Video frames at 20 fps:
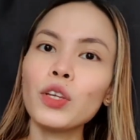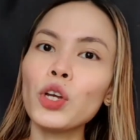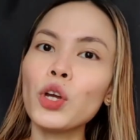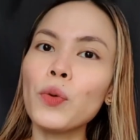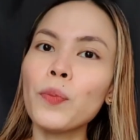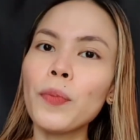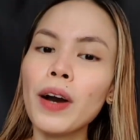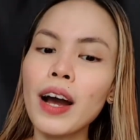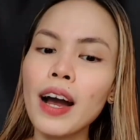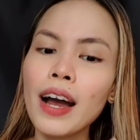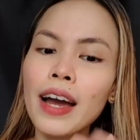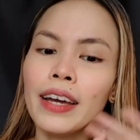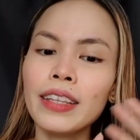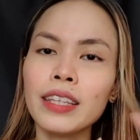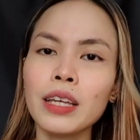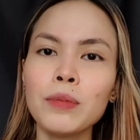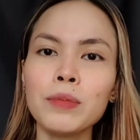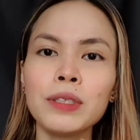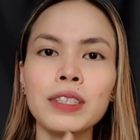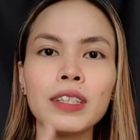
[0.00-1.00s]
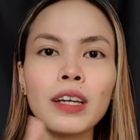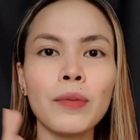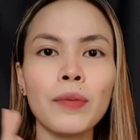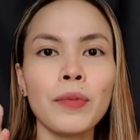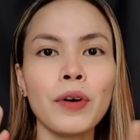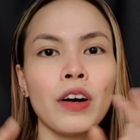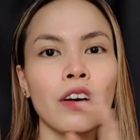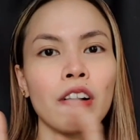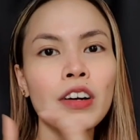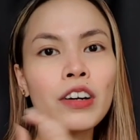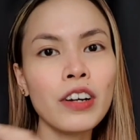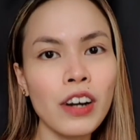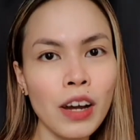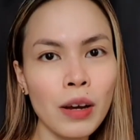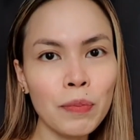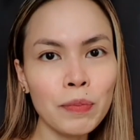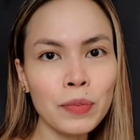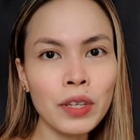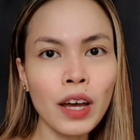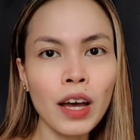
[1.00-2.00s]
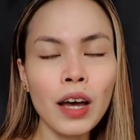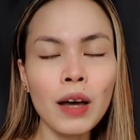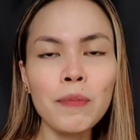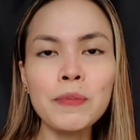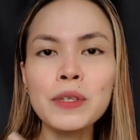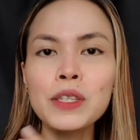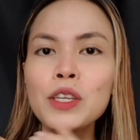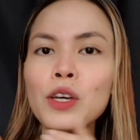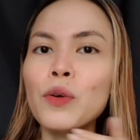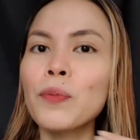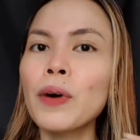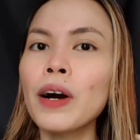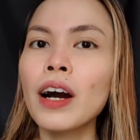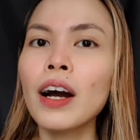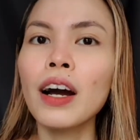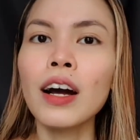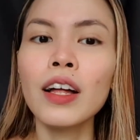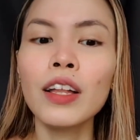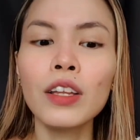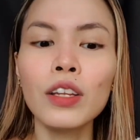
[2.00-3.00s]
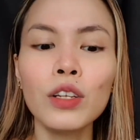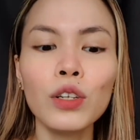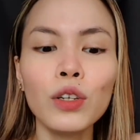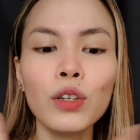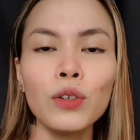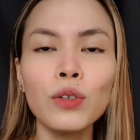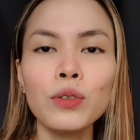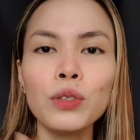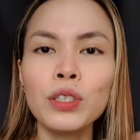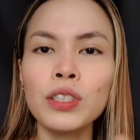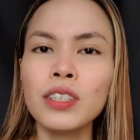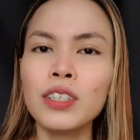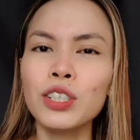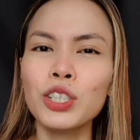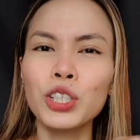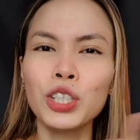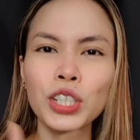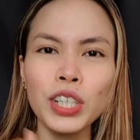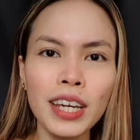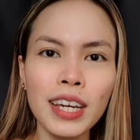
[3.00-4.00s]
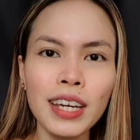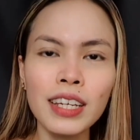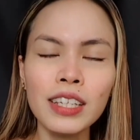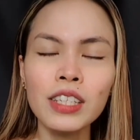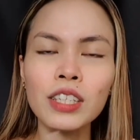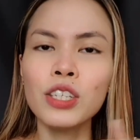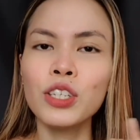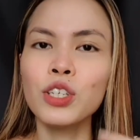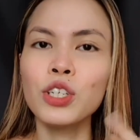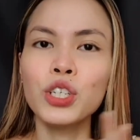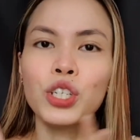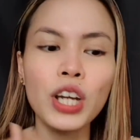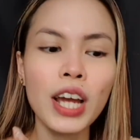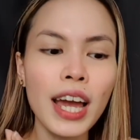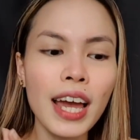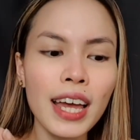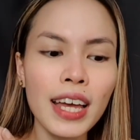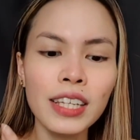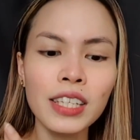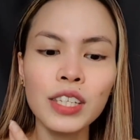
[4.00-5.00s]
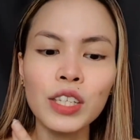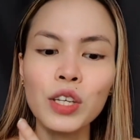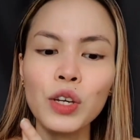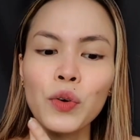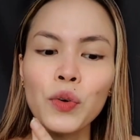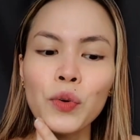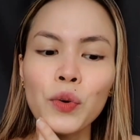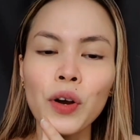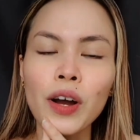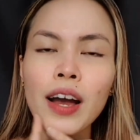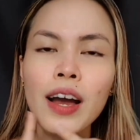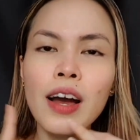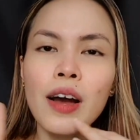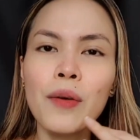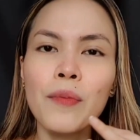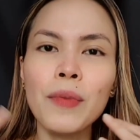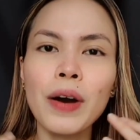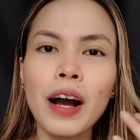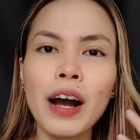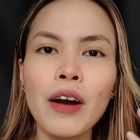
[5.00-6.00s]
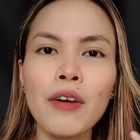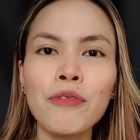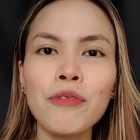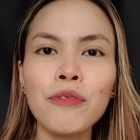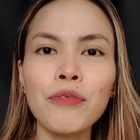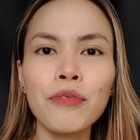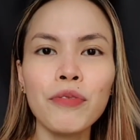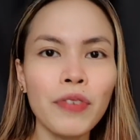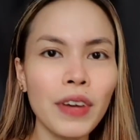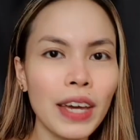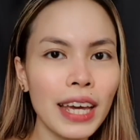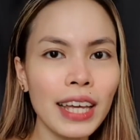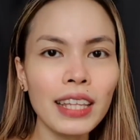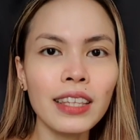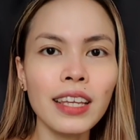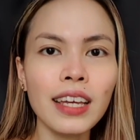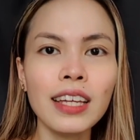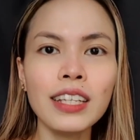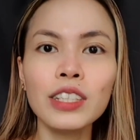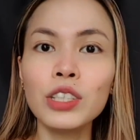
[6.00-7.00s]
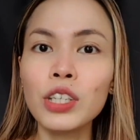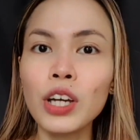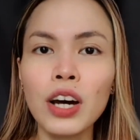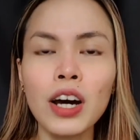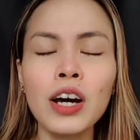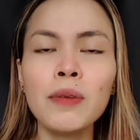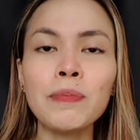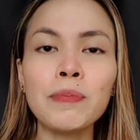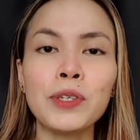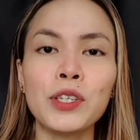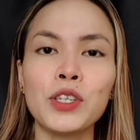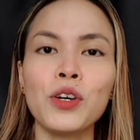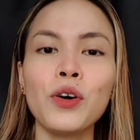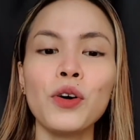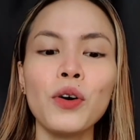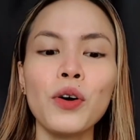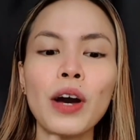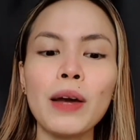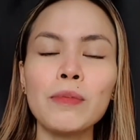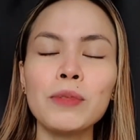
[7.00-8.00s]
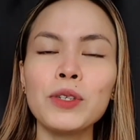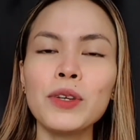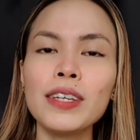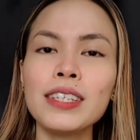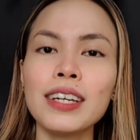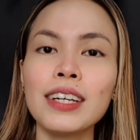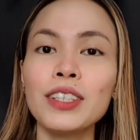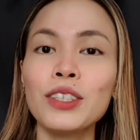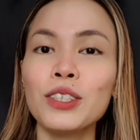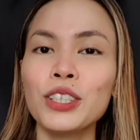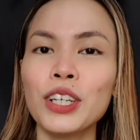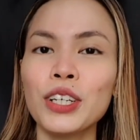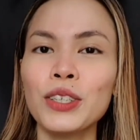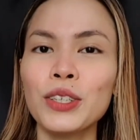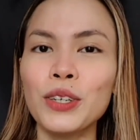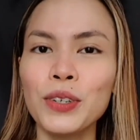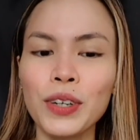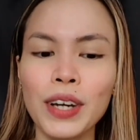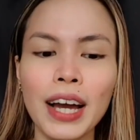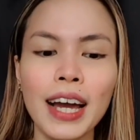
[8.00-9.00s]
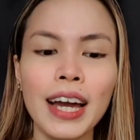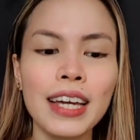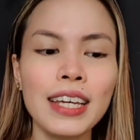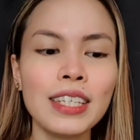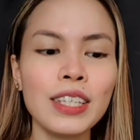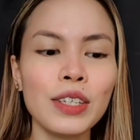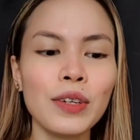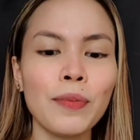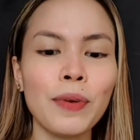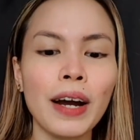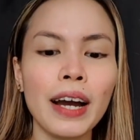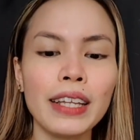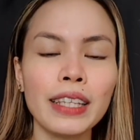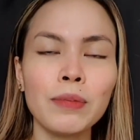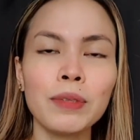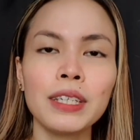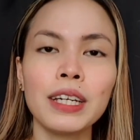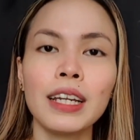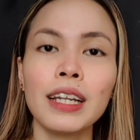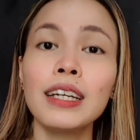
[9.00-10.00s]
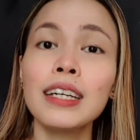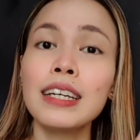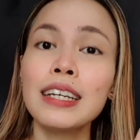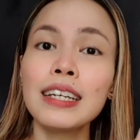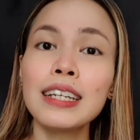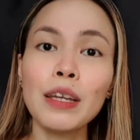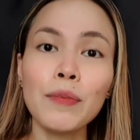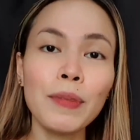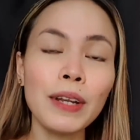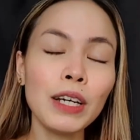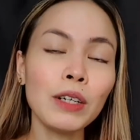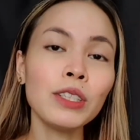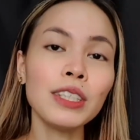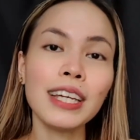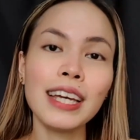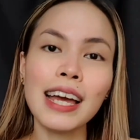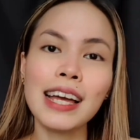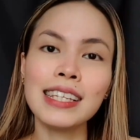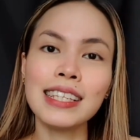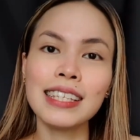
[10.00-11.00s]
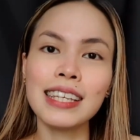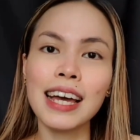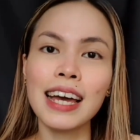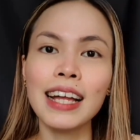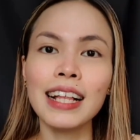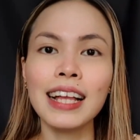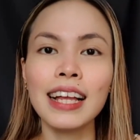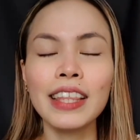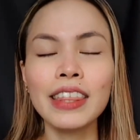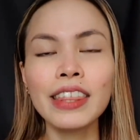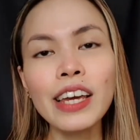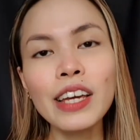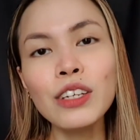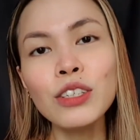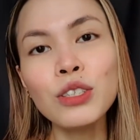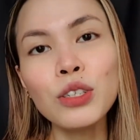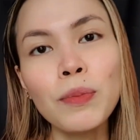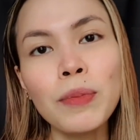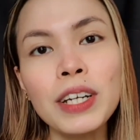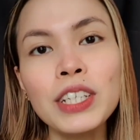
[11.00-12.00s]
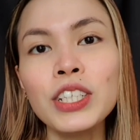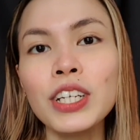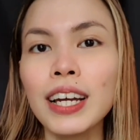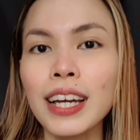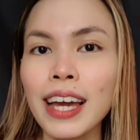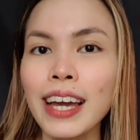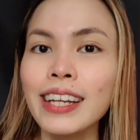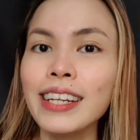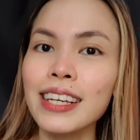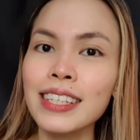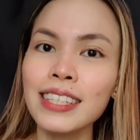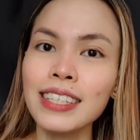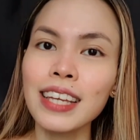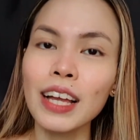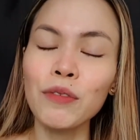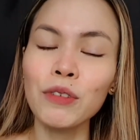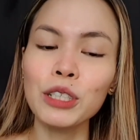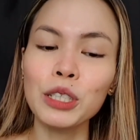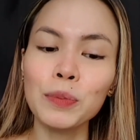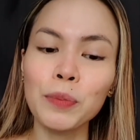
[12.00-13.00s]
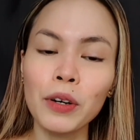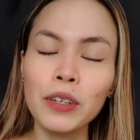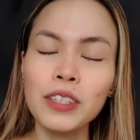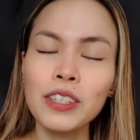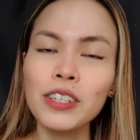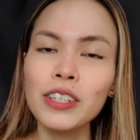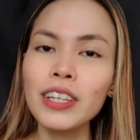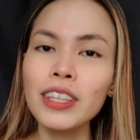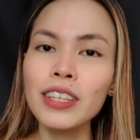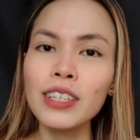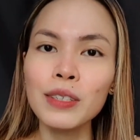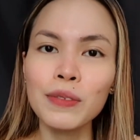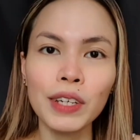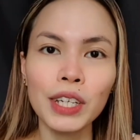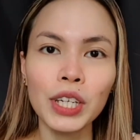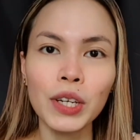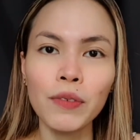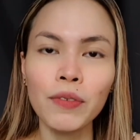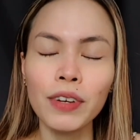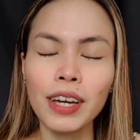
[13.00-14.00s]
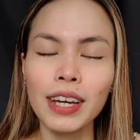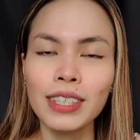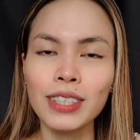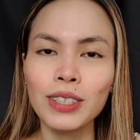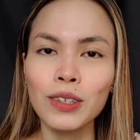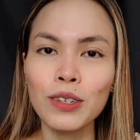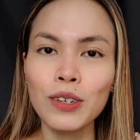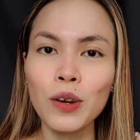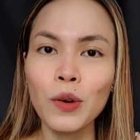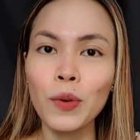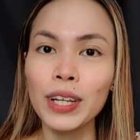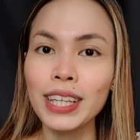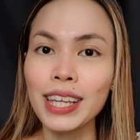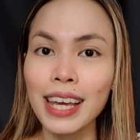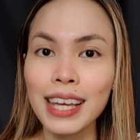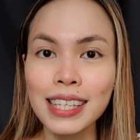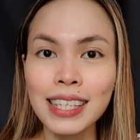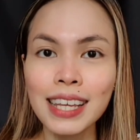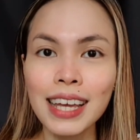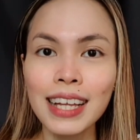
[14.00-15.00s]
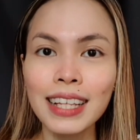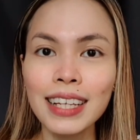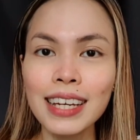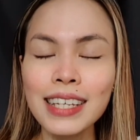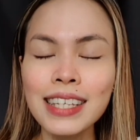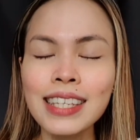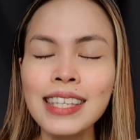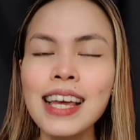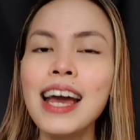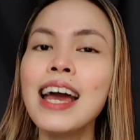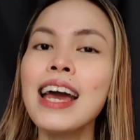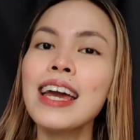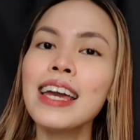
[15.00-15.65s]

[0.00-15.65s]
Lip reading: Ito yung mga items na mga crop tops, yung mga loose jeans, dress, yung mga fitted tops. So I'm so excited to share to you guys yung mga items na nabili ko sa yesstyle. And thank you so much again, yesstyle, for sponsoring this video. If you guys don't know what yesstyle is,